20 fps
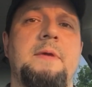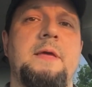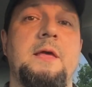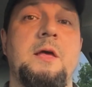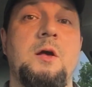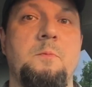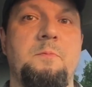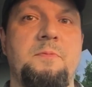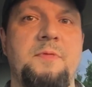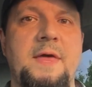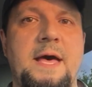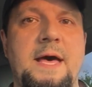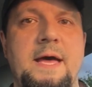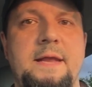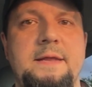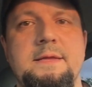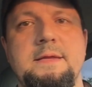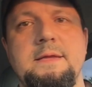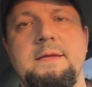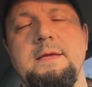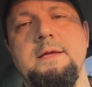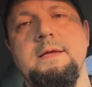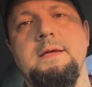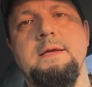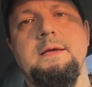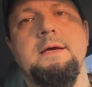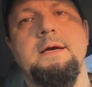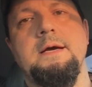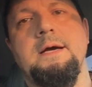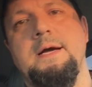help that
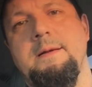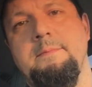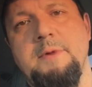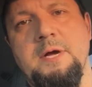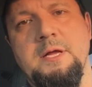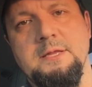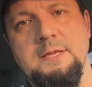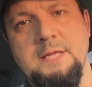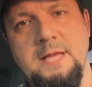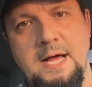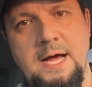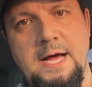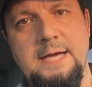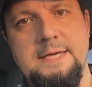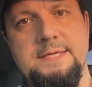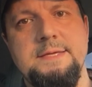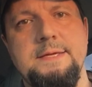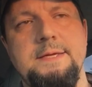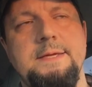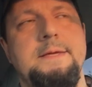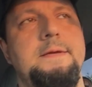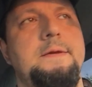a lot,